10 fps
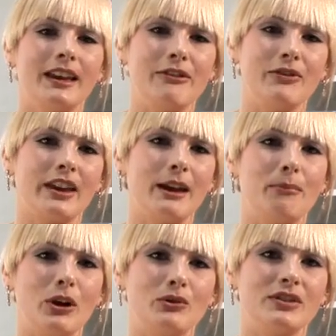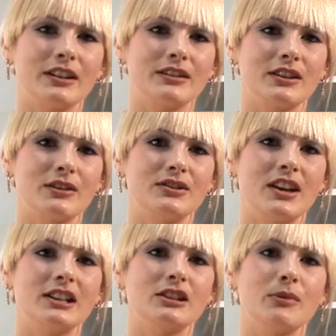If you get bloating
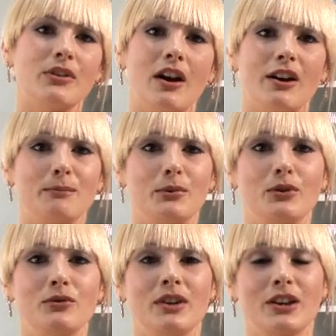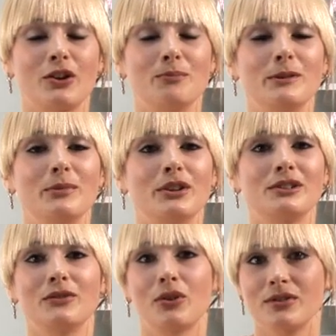associated with hard poo, it could be
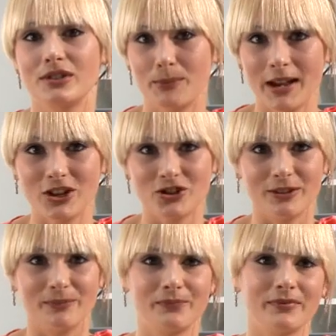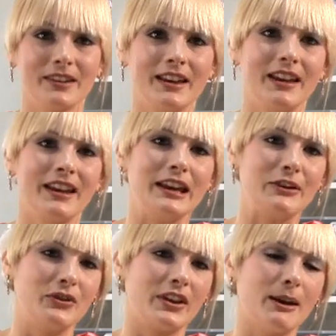because of constipation.
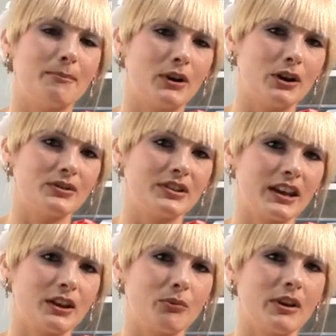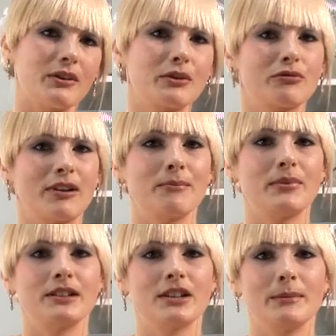If you get bloating with
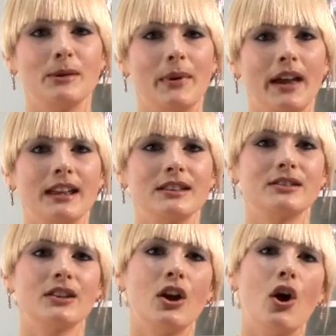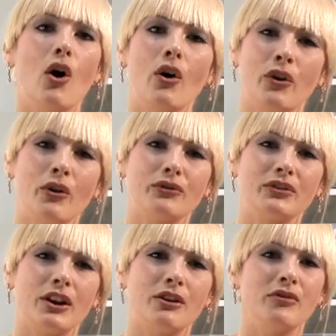crampy tummy pains, on-off
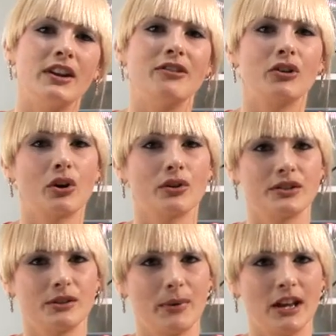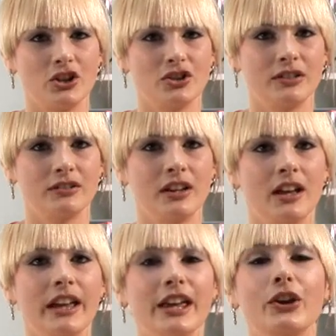diarrhea and constipation,
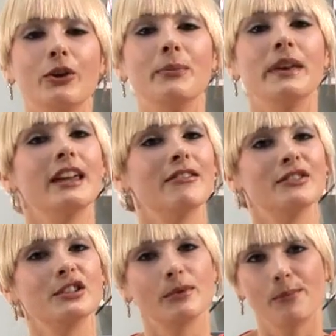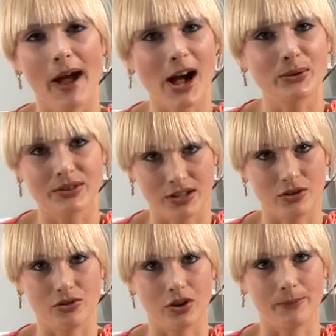it could be irritable bowel
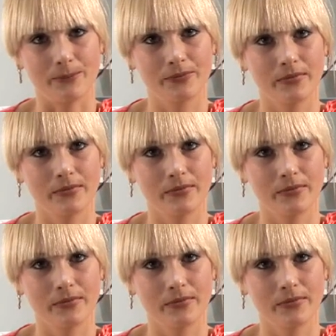syndrome.